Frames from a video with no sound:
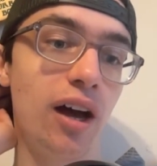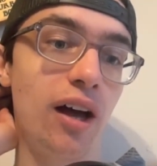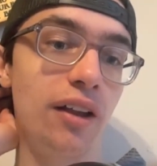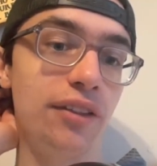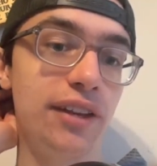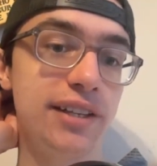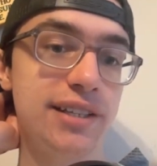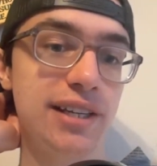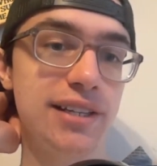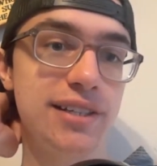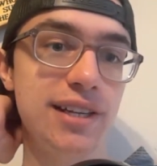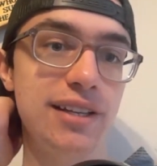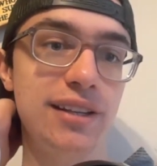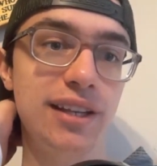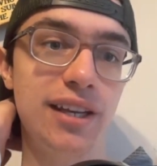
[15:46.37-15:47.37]
This
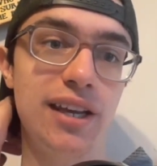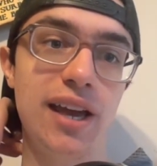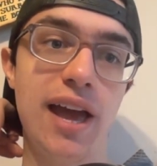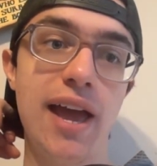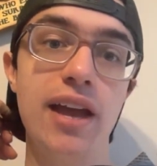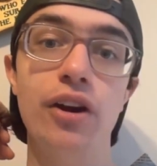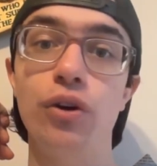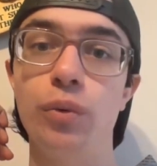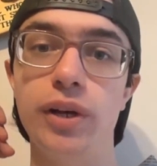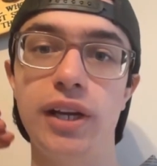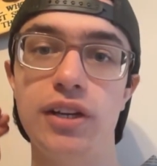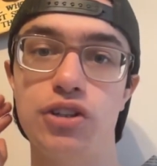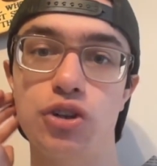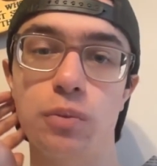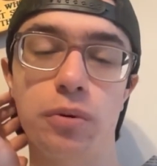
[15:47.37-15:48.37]
is the
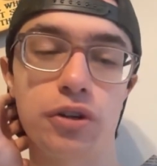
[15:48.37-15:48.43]
AoE super